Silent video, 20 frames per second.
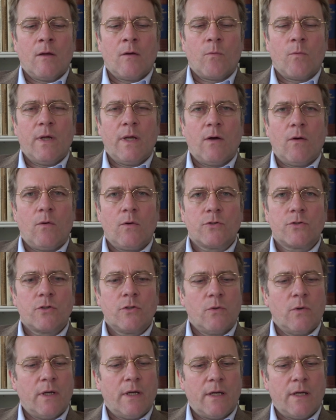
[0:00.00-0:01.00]
we
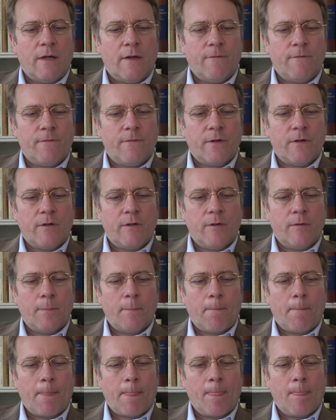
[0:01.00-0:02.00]
also have
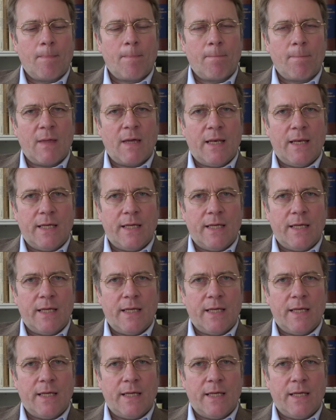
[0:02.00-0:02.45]
a